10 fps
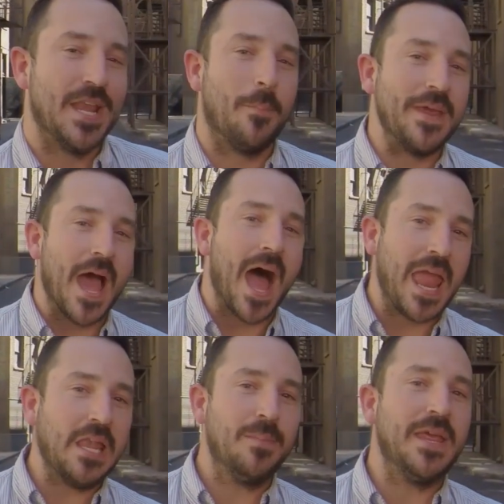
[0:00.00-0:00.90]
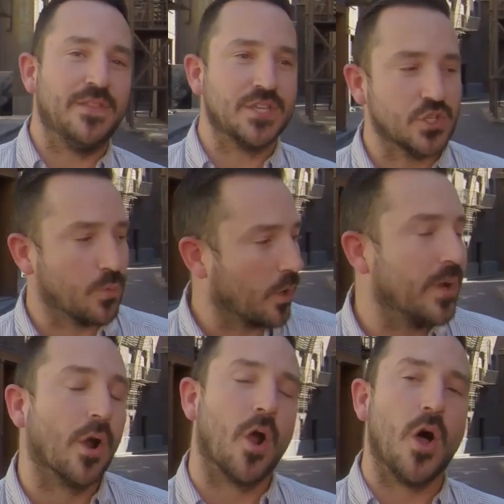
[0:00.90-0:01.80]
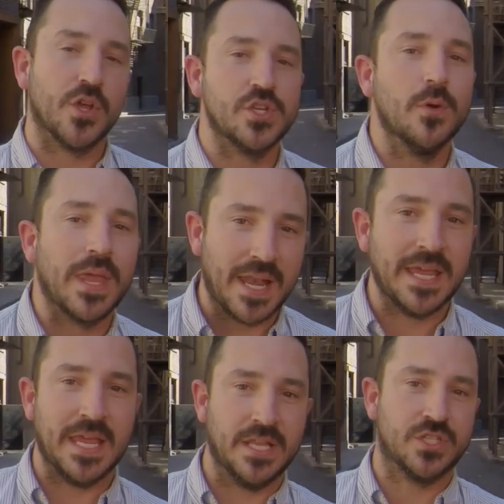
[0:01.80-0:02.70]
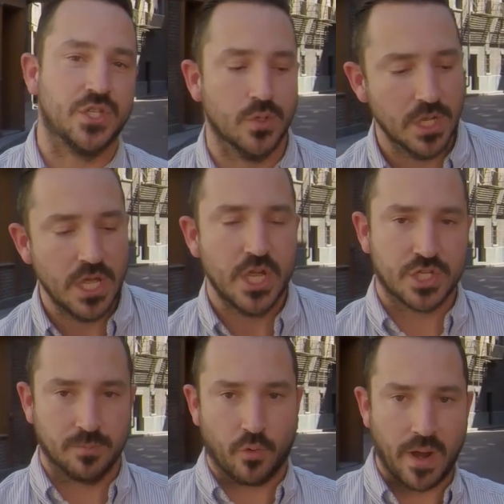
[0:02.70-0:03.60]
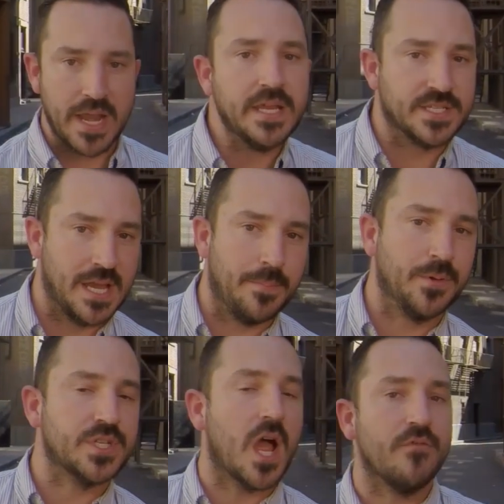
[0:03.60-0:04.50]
Now behind me, this is where we are also getting into some great examples